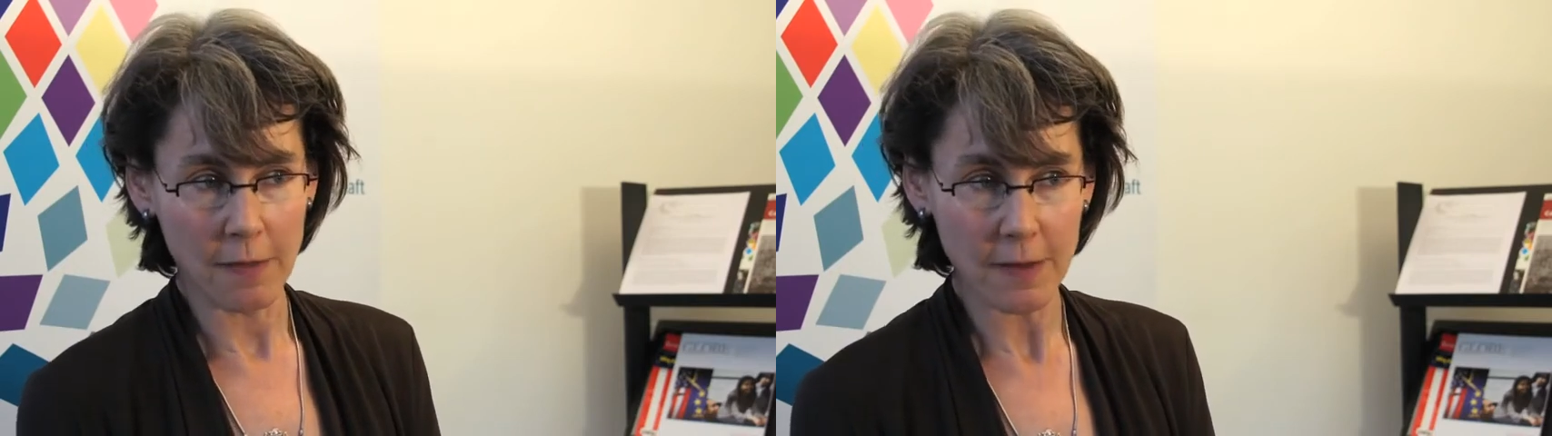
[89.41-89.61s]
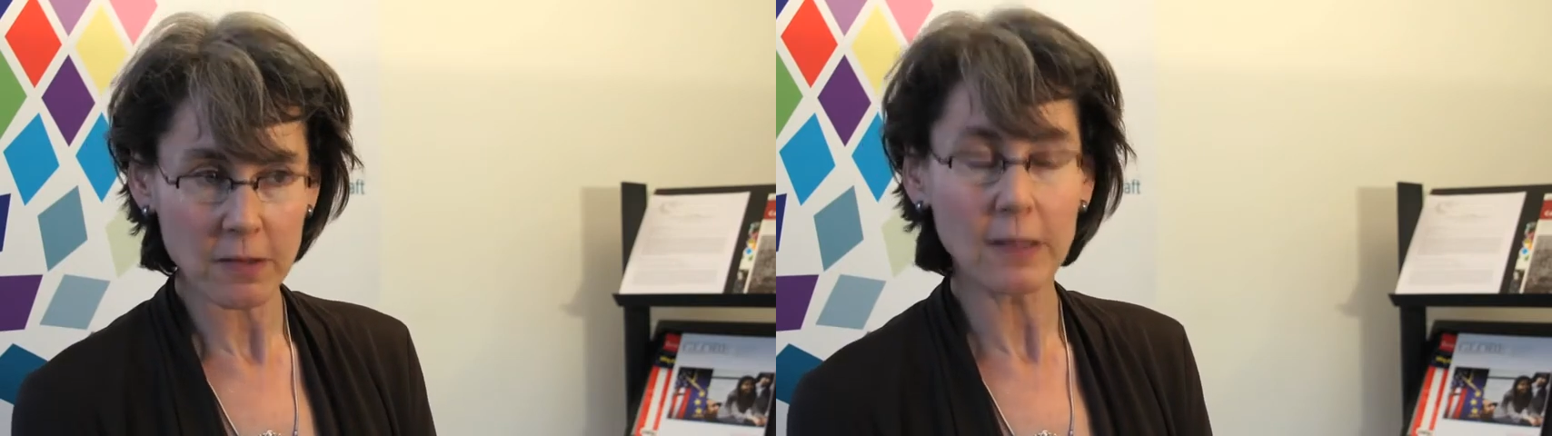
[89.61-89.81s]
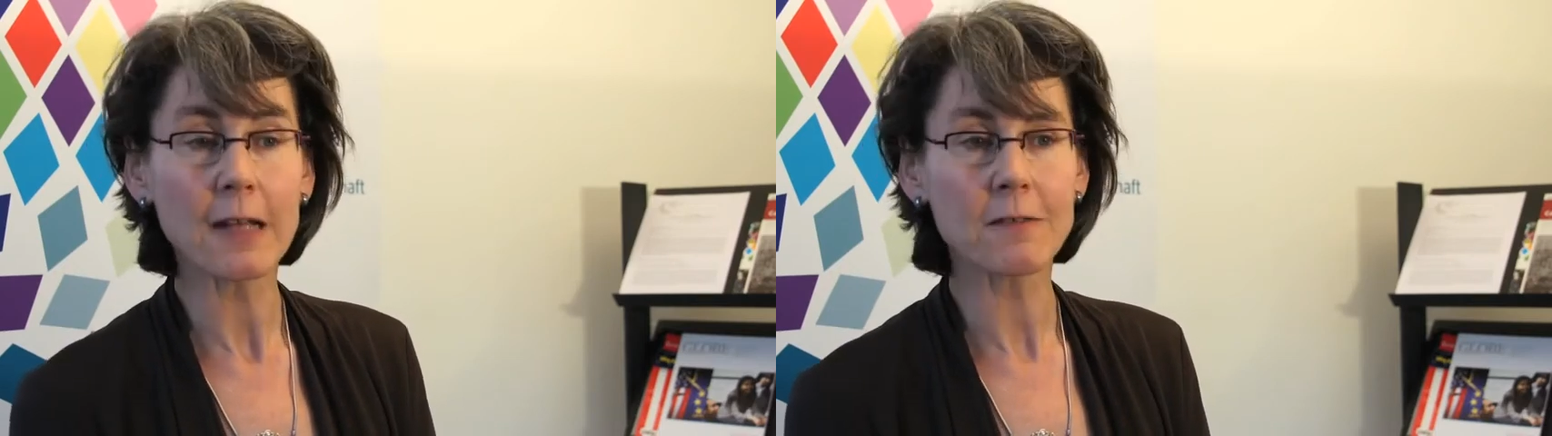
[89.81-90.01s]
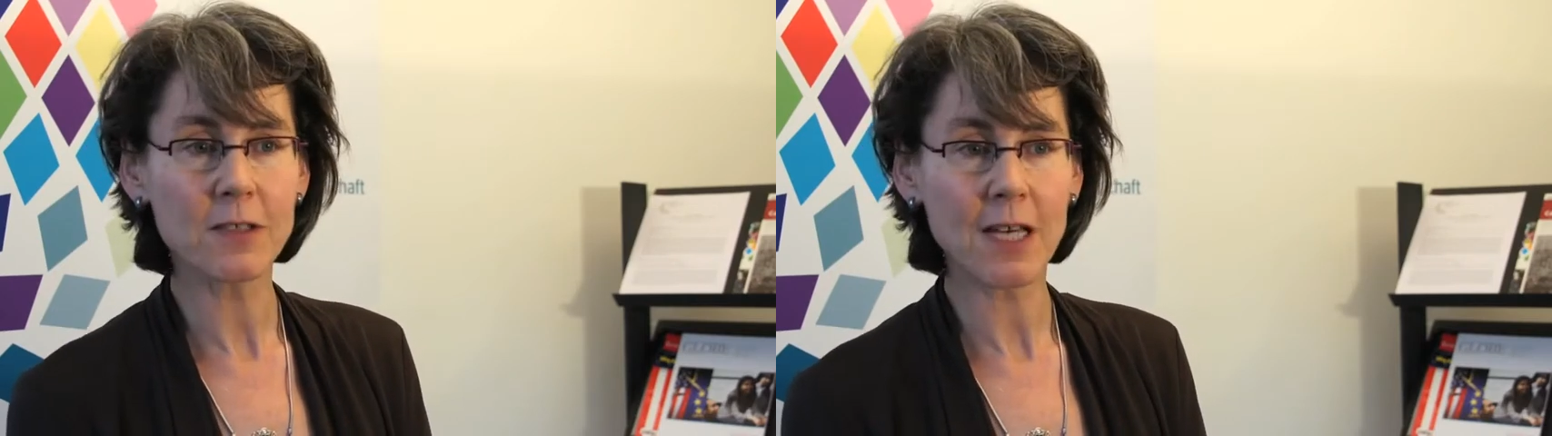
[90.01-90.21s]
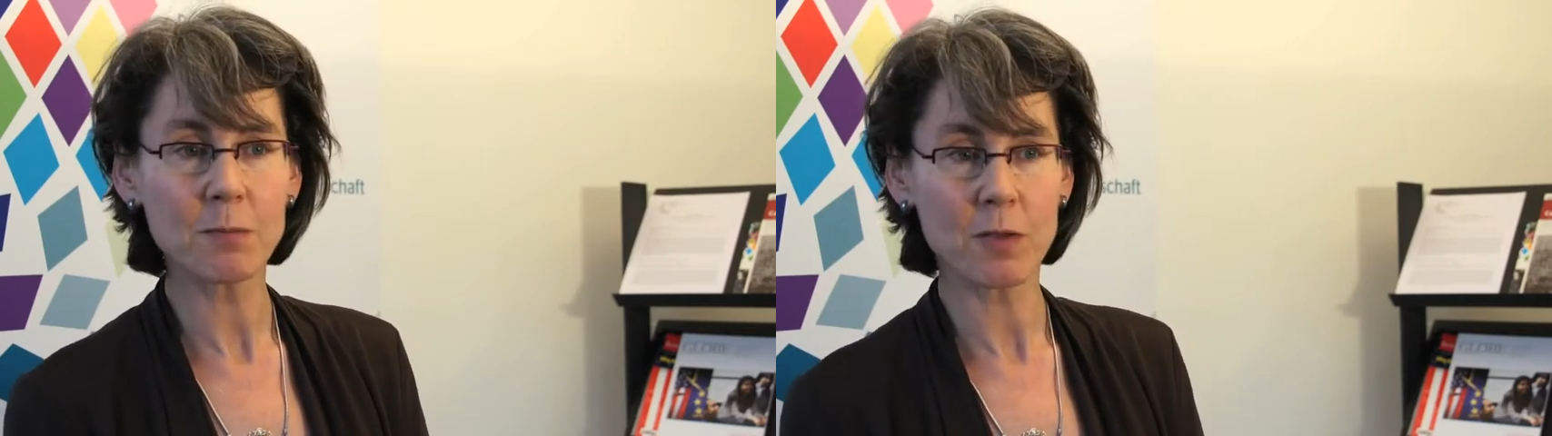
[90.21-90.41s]
there's a lot of
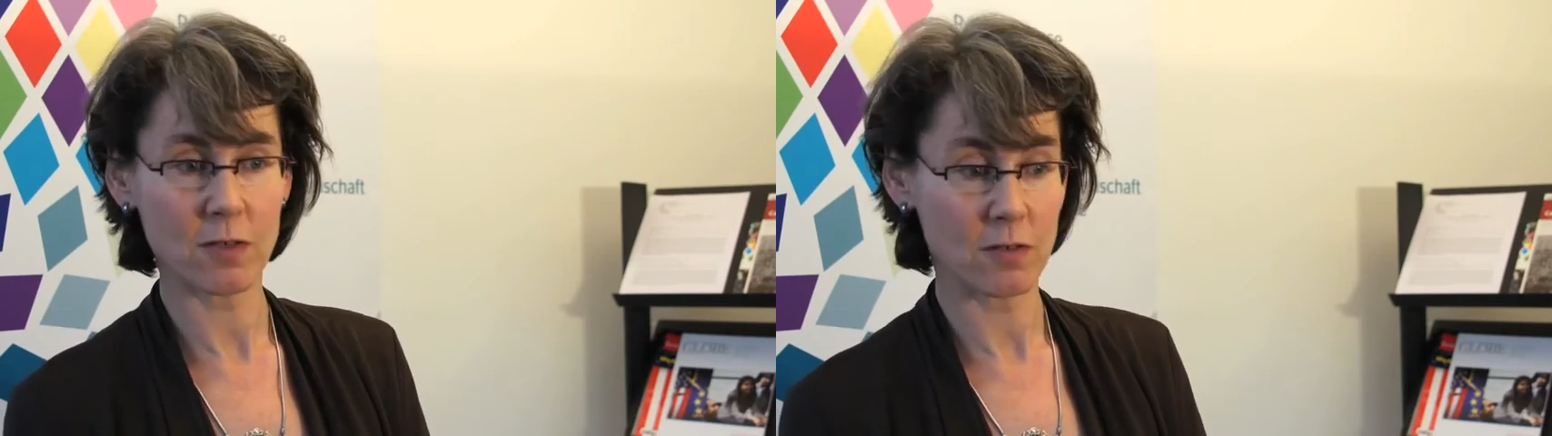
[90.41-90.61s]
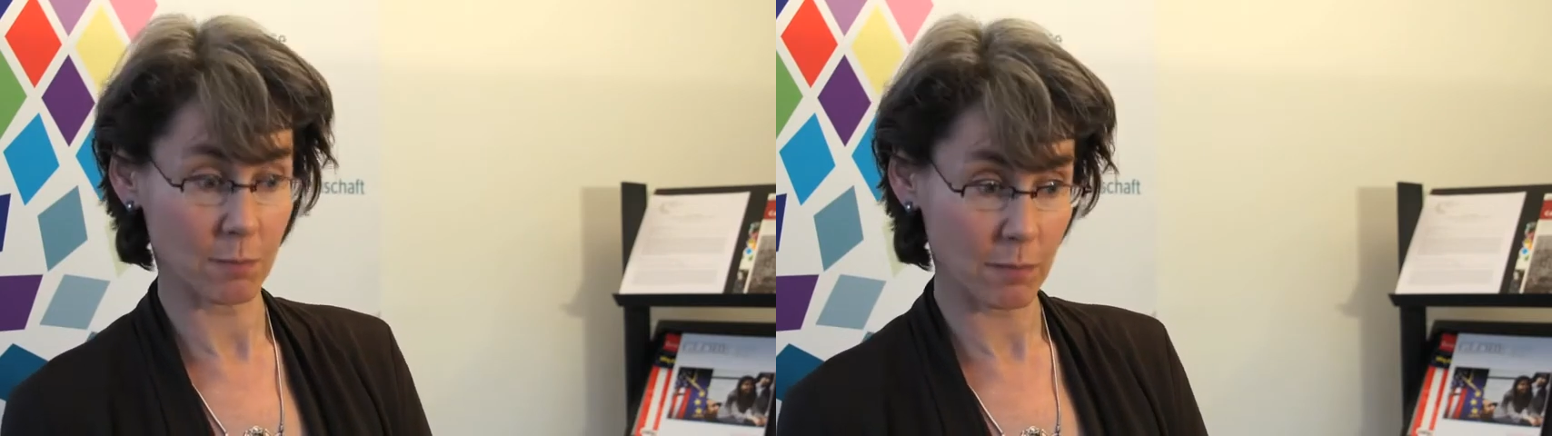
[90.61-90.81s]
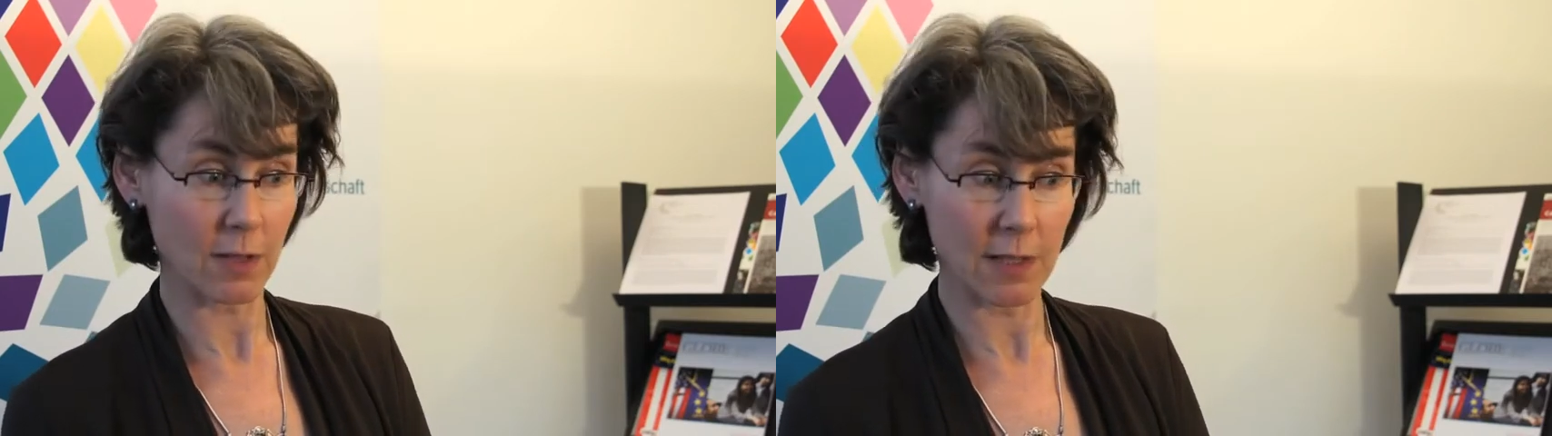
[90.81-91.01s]
skepticism,